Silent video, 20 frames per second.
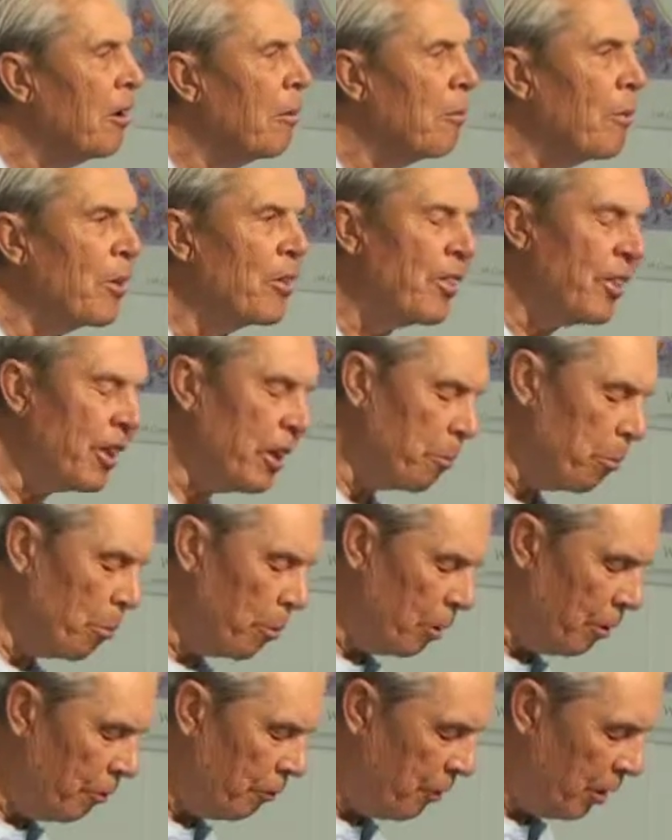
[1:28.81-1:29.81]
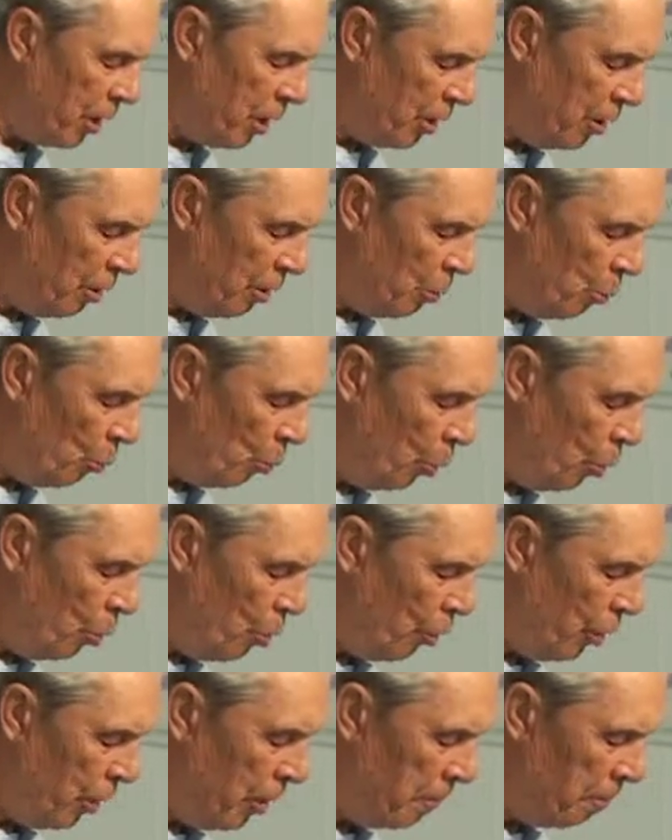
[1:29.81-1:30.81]
but them my Father will
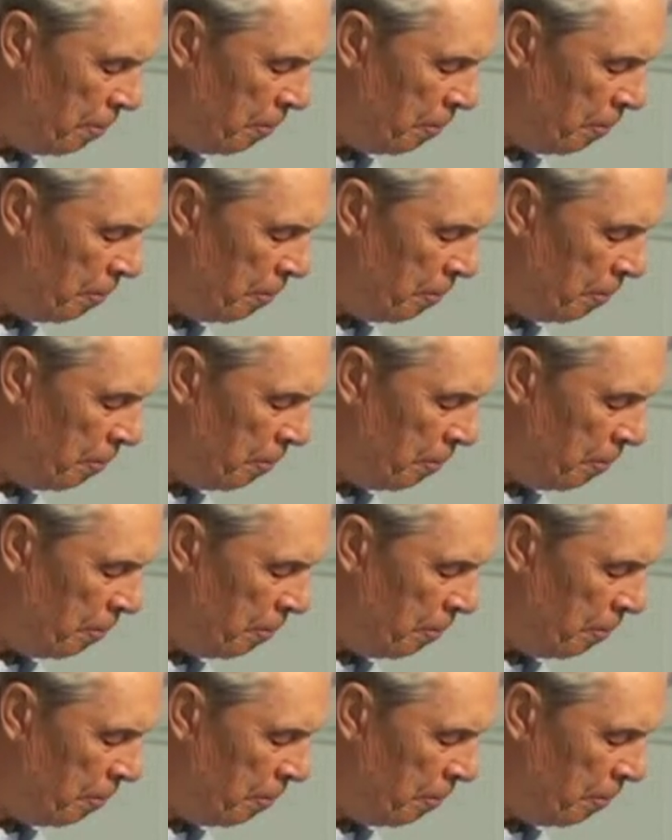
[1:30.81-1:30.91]
honour.